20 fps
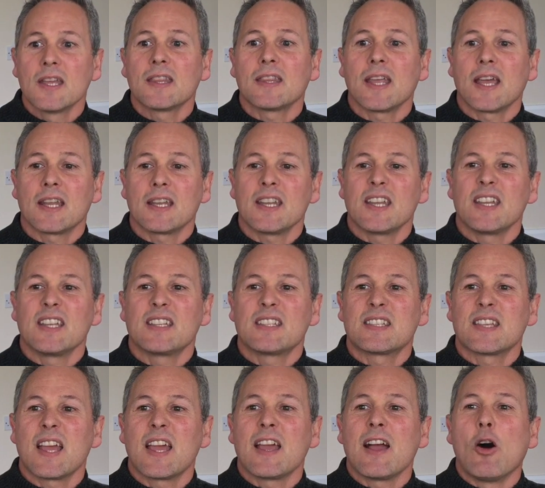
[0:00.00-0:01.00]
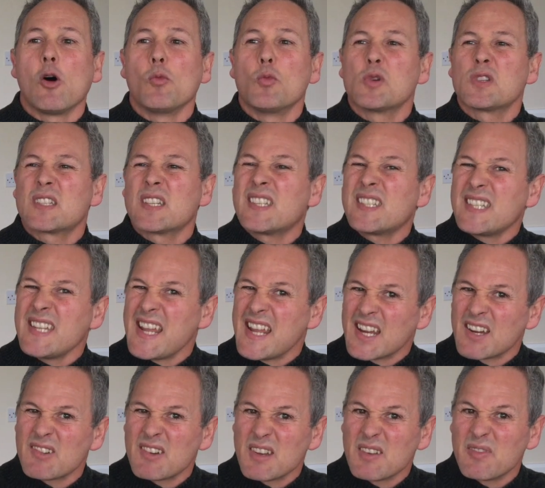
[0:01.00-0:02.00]
that it's almost a
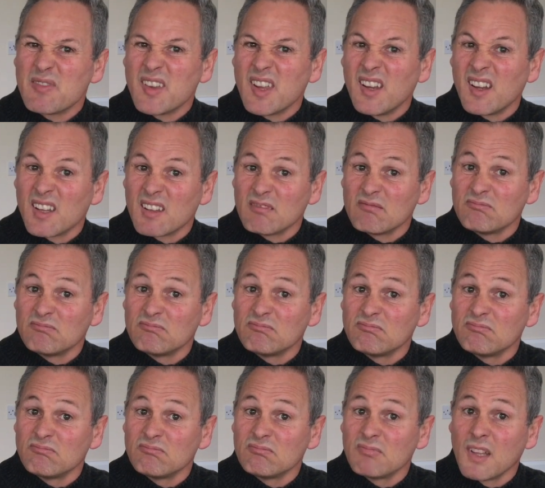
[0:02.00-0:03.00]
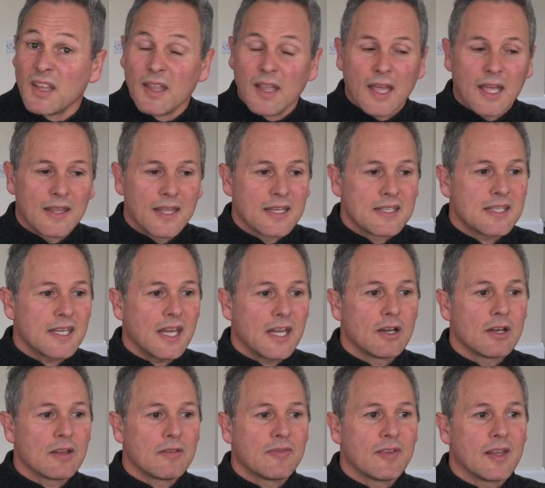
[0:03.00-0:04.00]
tearing feeling. And that
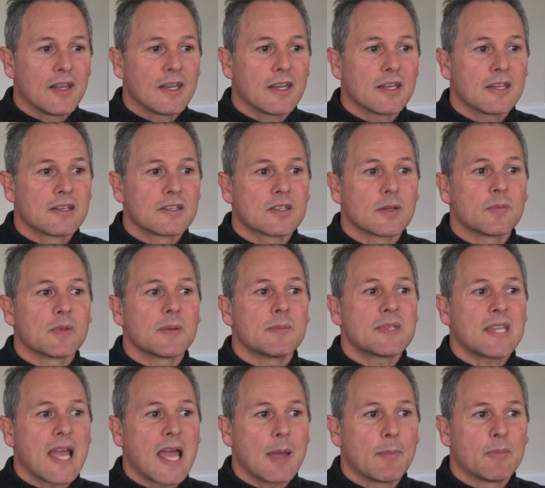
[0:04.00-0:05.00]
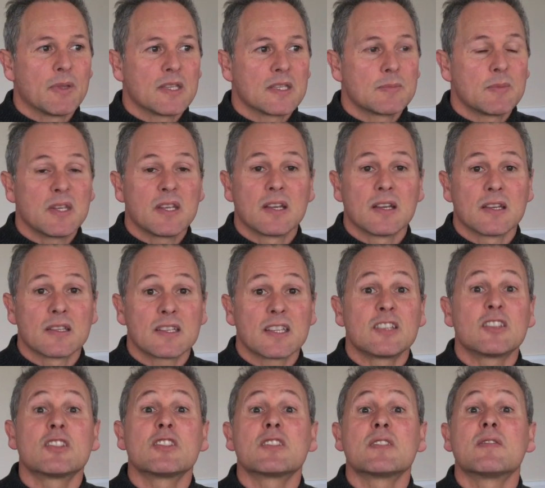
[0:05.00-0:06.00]
tearing feeling sometimes happens because it
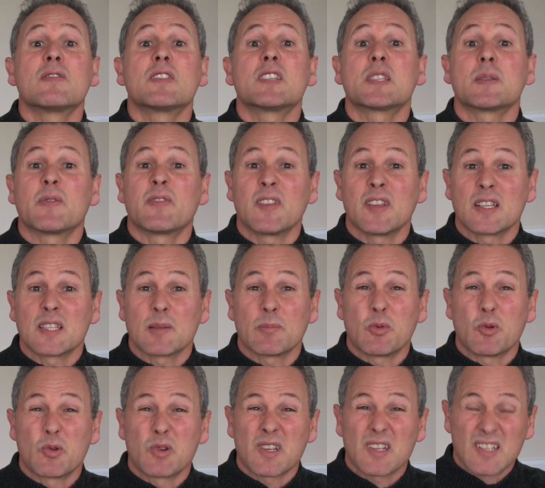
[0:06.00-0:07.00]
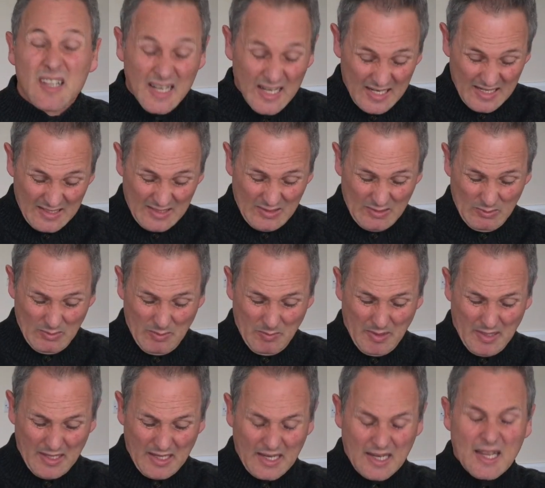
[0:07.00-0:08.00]
doesn't feel supported, so the
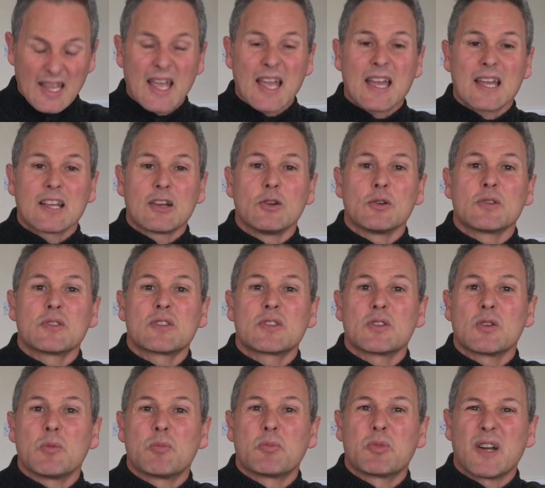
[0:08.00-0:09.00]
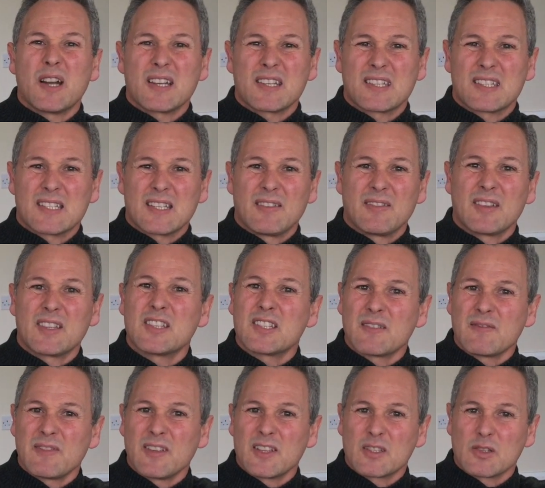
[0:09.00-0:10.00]
body goes through a process of it
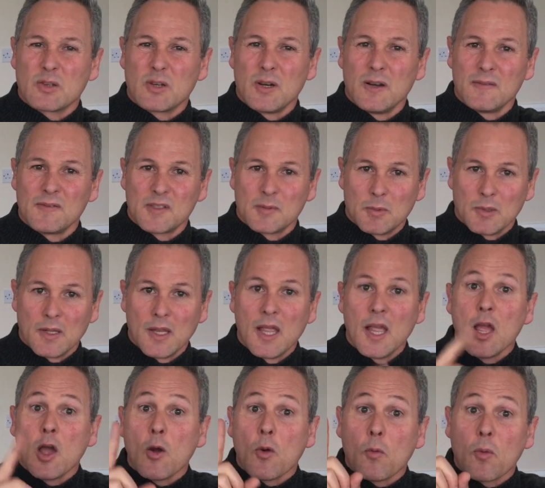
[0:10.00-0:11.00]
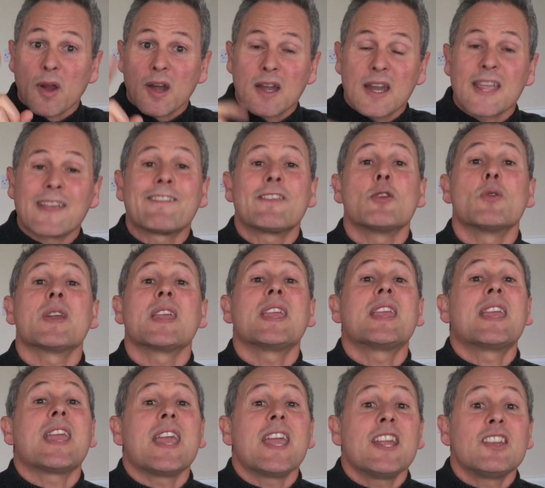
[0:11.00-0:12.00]
doesn't feel so comfortable. Where if you
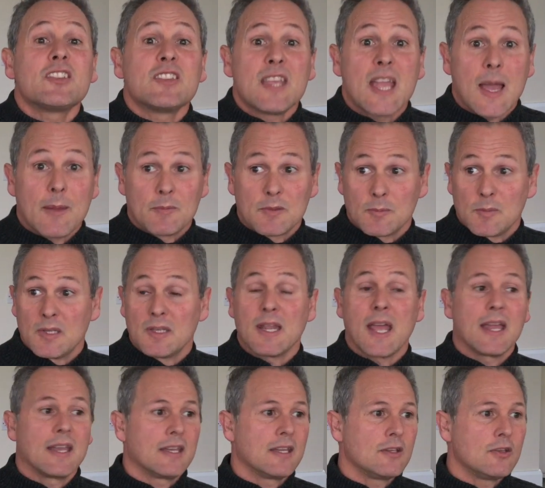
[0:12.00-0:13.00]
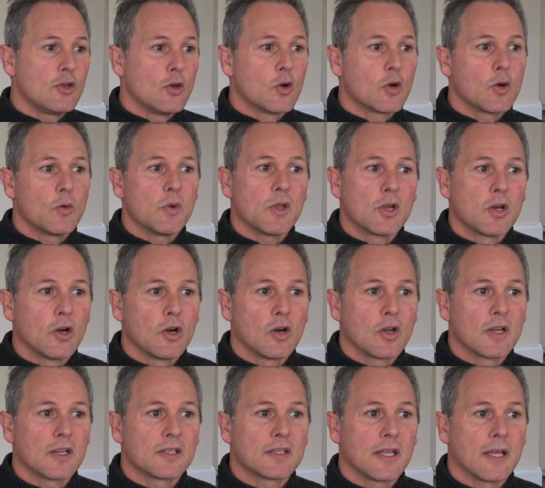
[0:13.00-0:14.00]
engage the abdomen, and in yoga we call
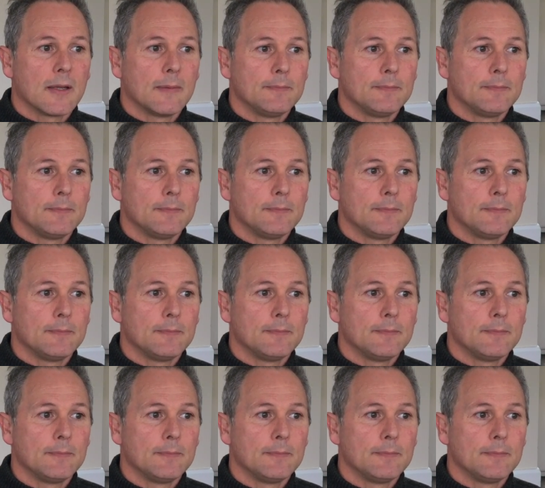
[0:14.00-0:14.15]
it